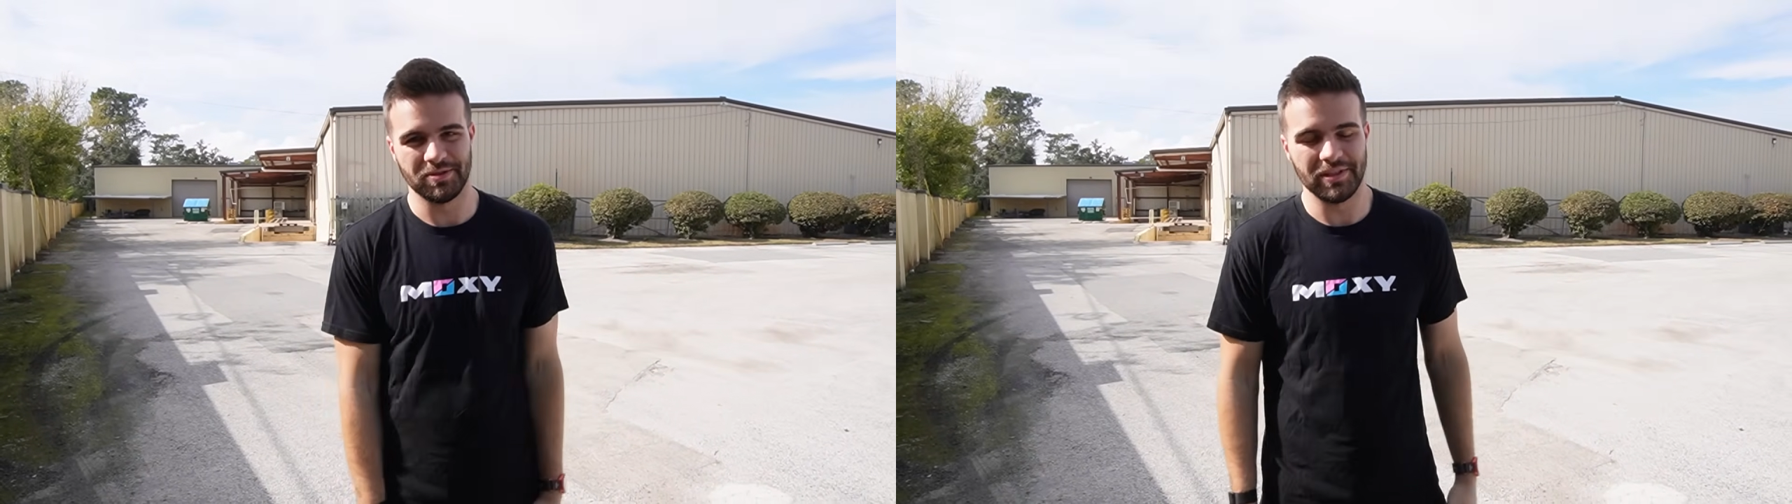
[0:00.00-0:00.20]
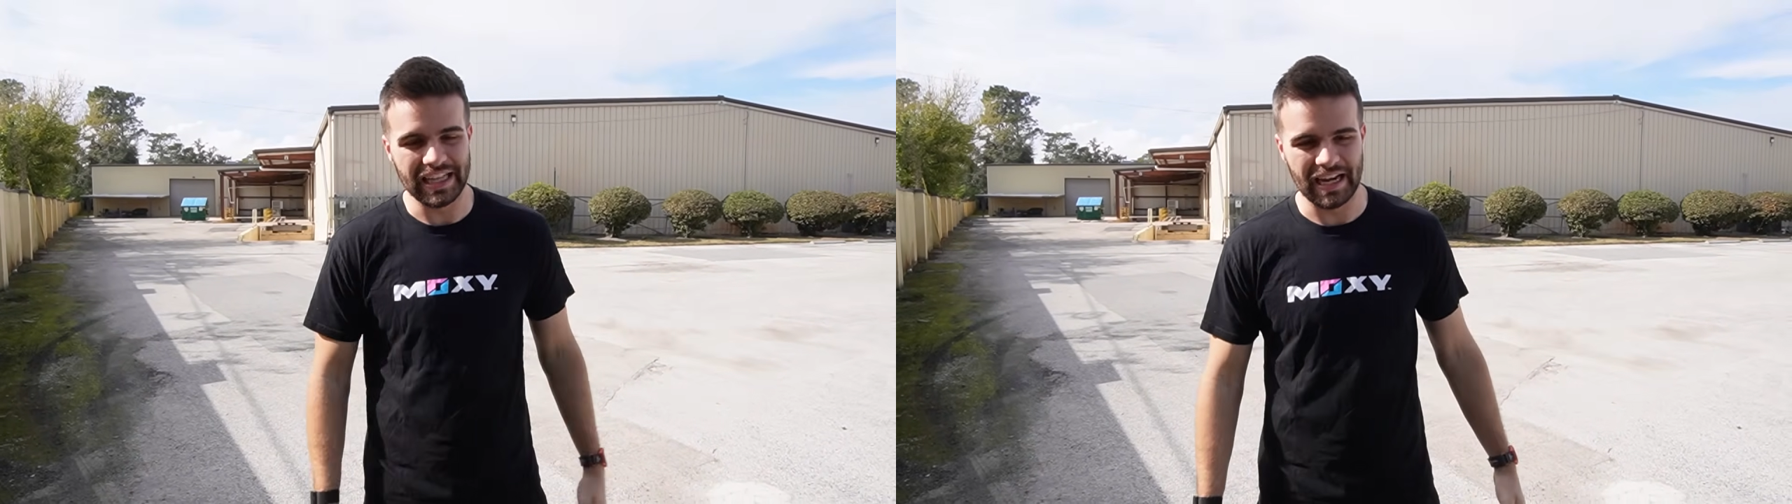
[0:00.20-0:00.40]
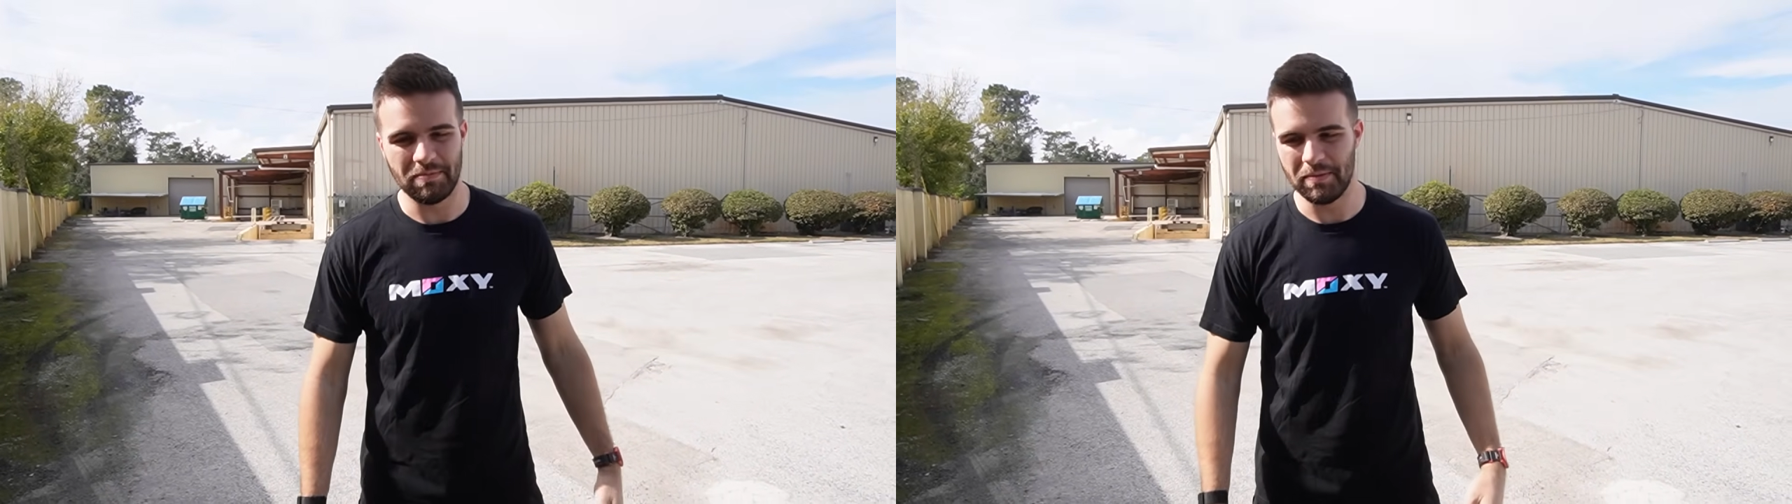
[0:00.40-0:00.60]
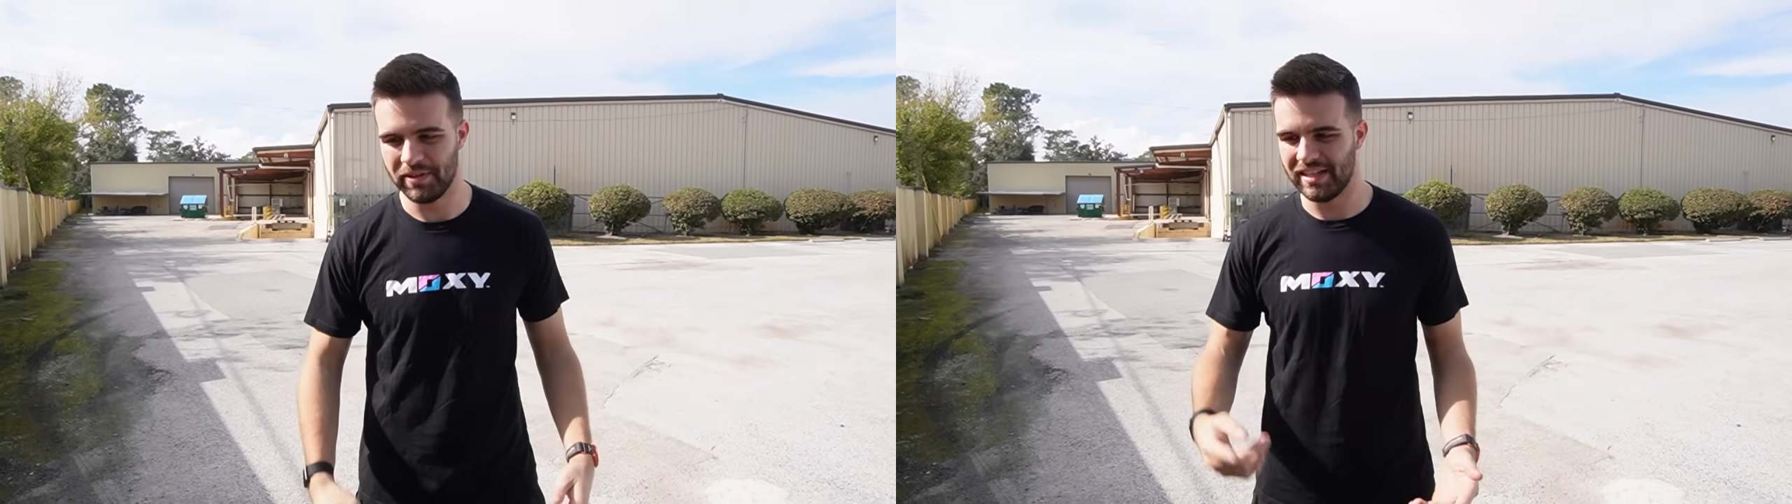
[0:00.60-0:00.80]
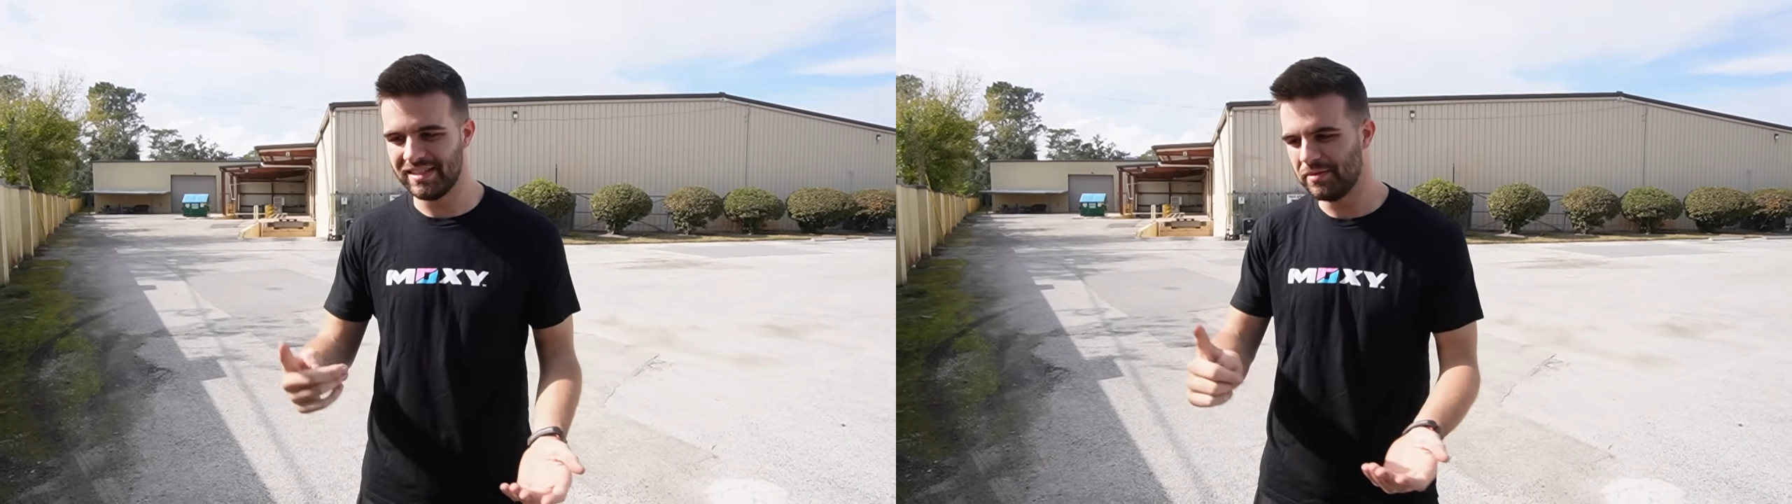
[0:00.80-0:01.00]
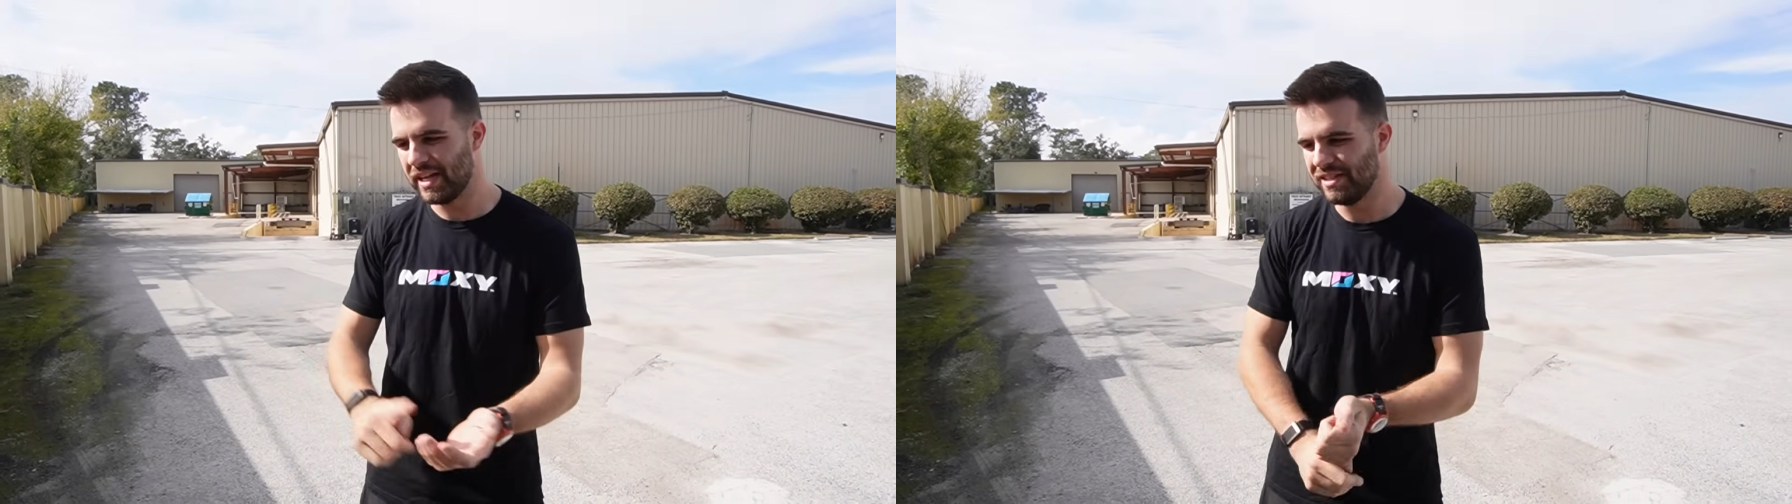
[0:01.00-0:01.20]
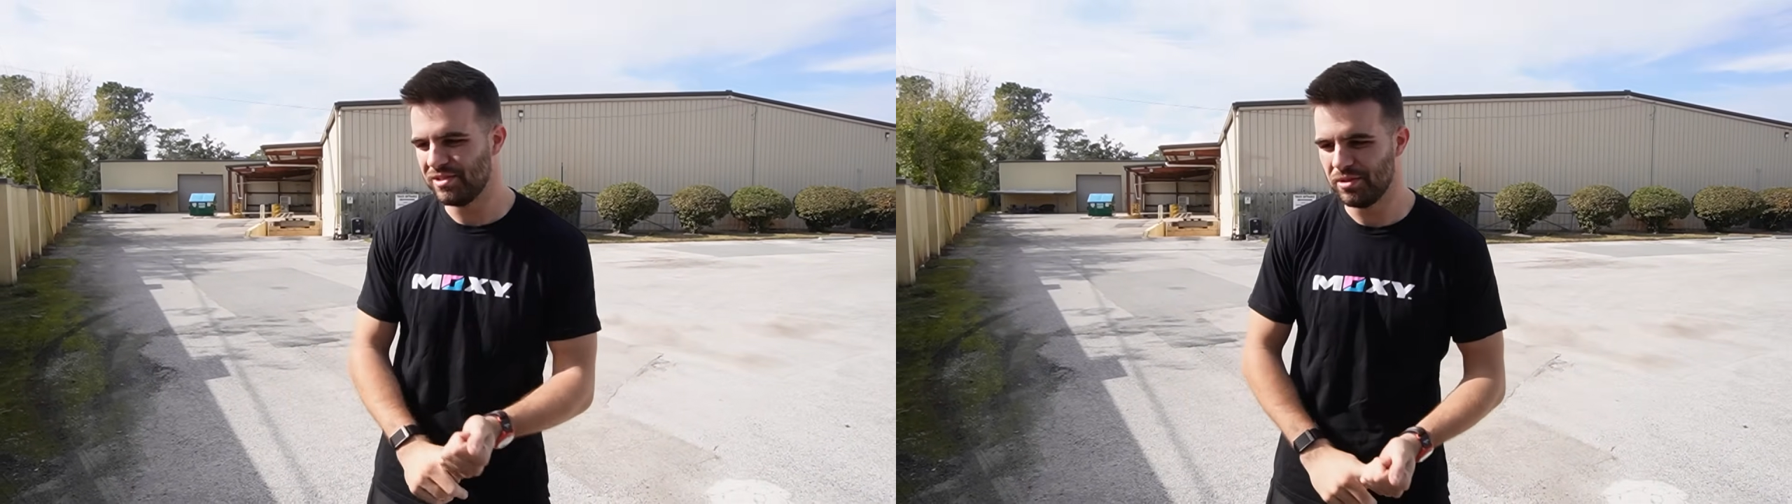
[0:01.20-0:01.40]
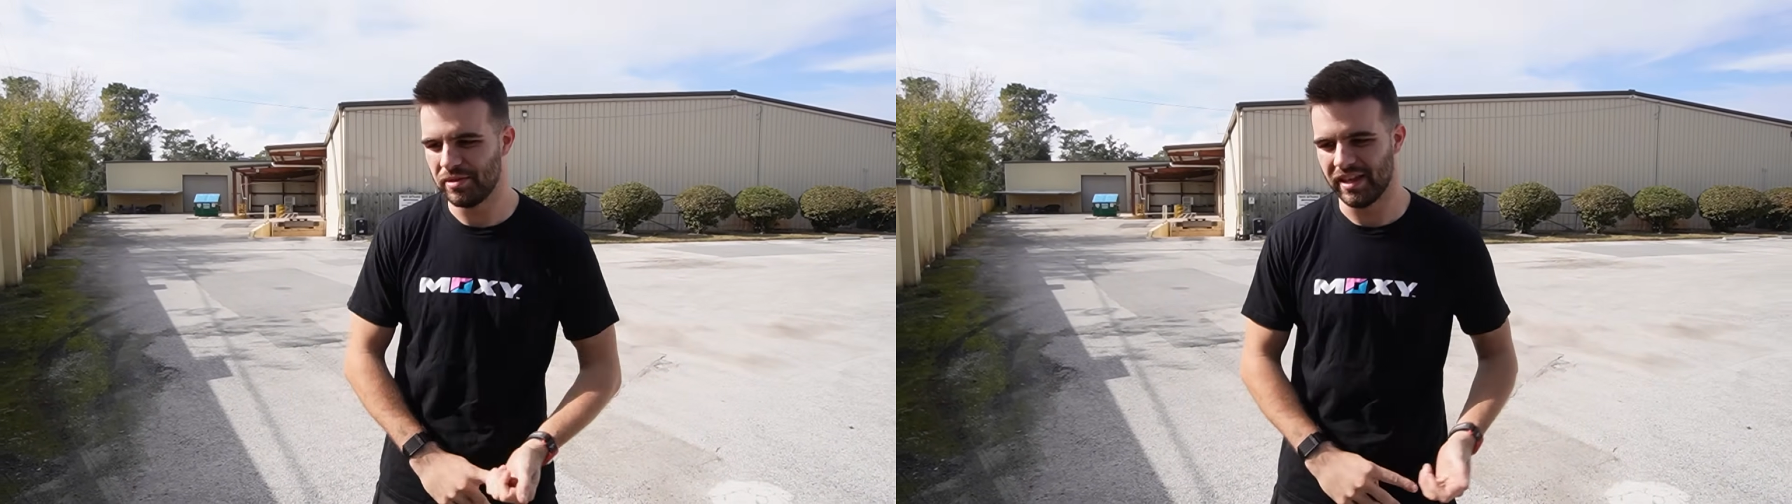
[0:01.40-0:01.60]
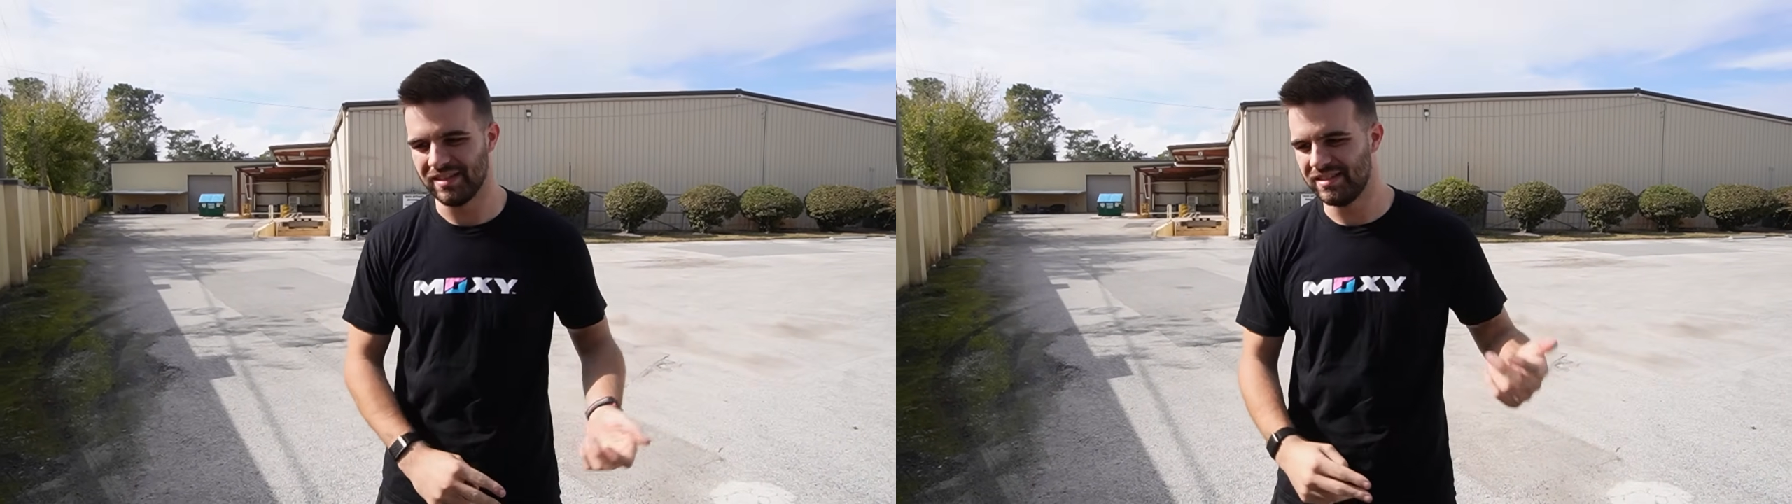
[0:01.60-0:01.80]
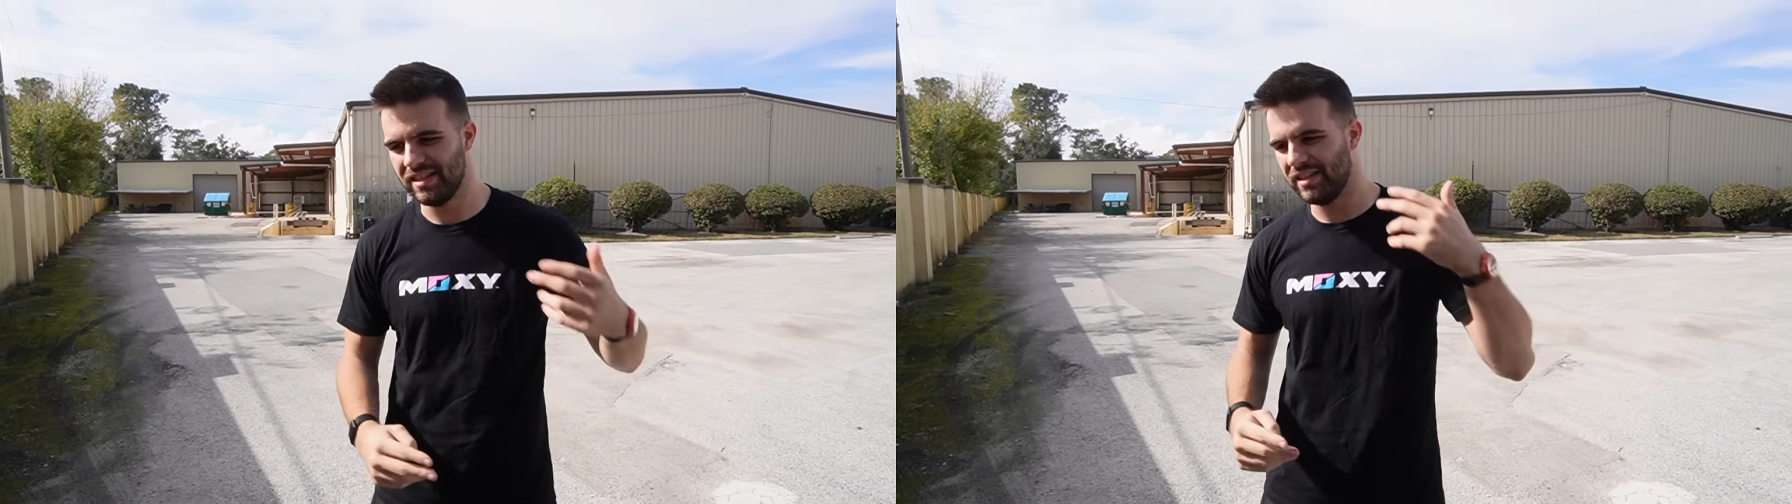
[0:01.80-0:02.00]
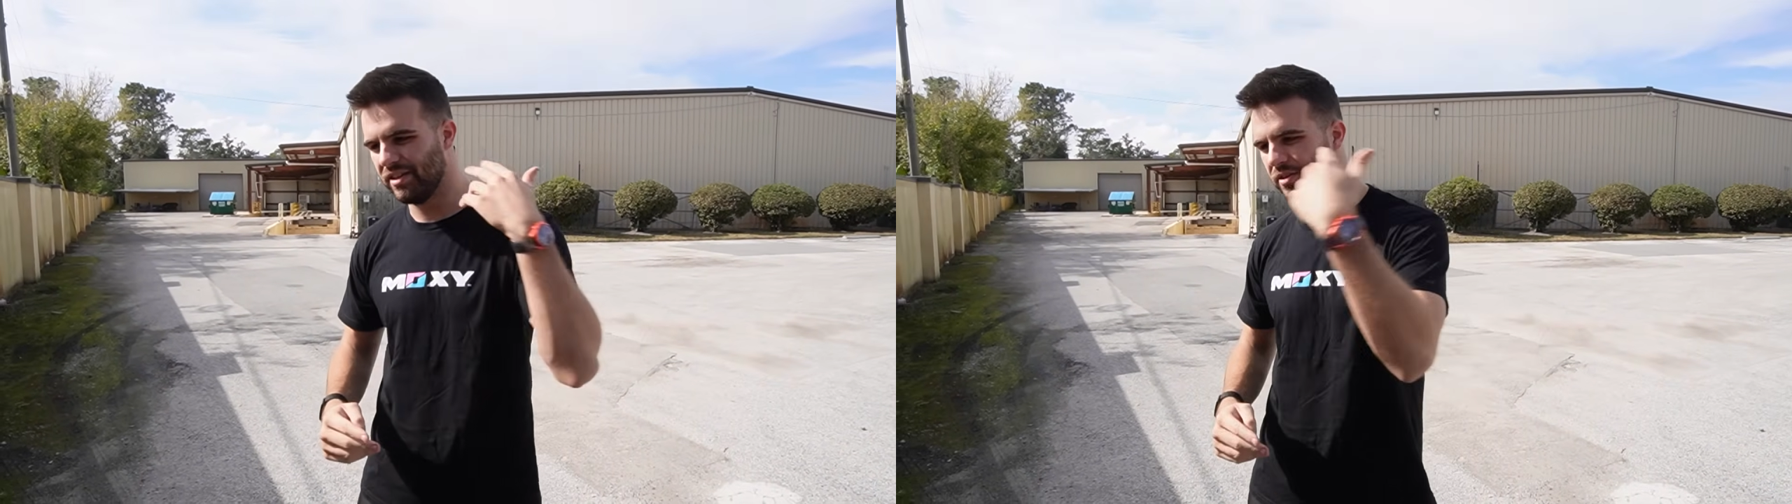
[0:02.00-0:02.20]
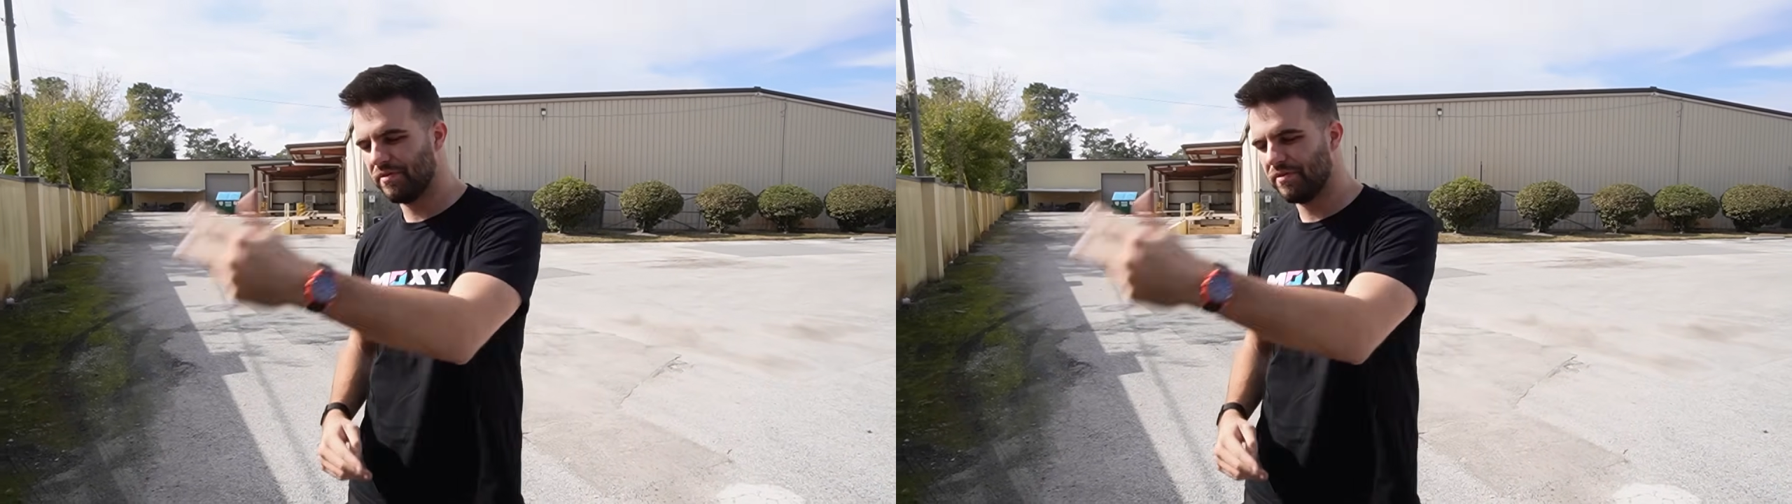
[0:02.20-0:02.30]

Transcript: So a lot of people, they see what I do, or they see, you know,